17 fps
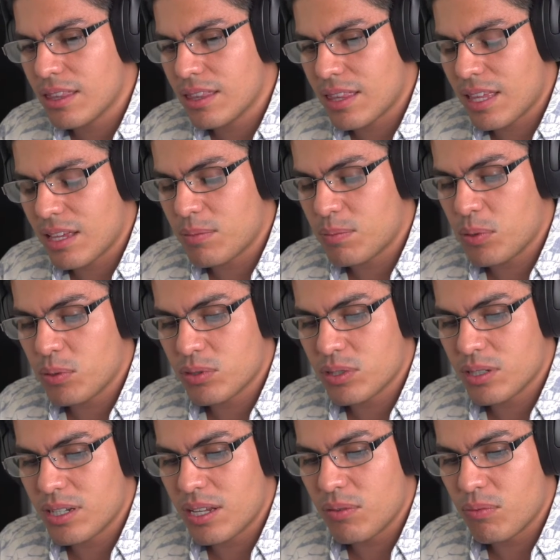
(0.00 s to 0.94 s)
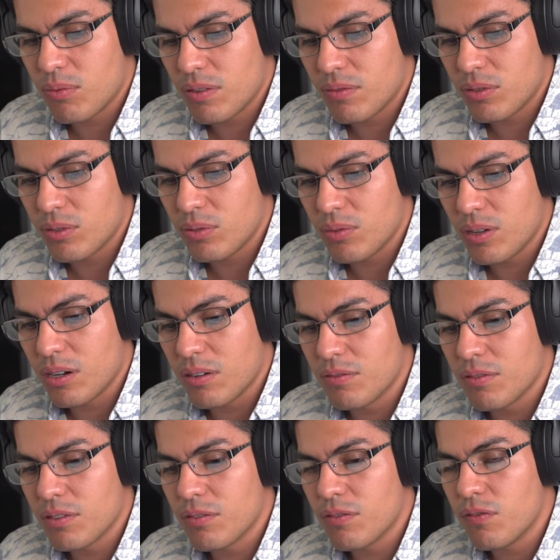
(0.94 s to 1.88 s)
they posted a revenue
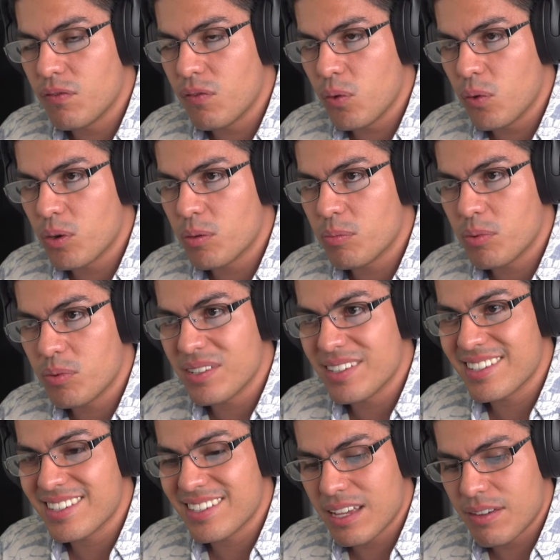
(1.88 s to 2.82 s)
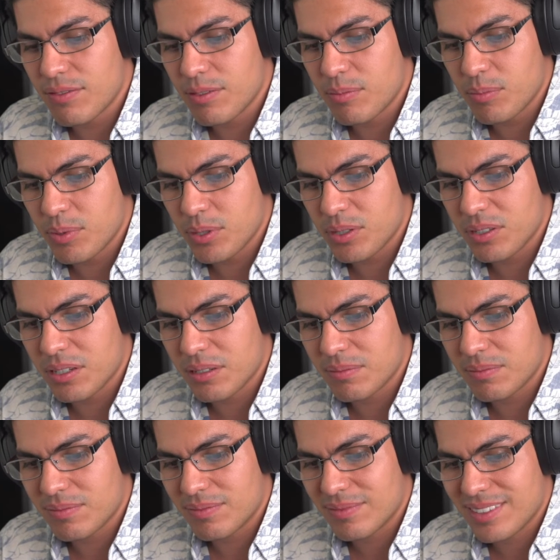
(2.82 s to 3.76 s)
of 4.7 billion.
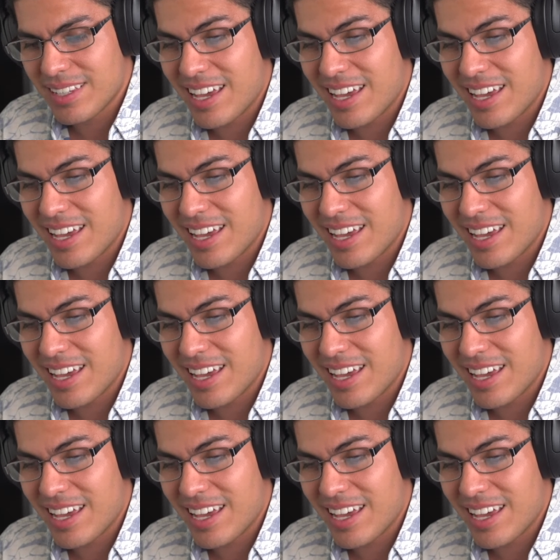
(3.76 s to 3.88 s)
Yes.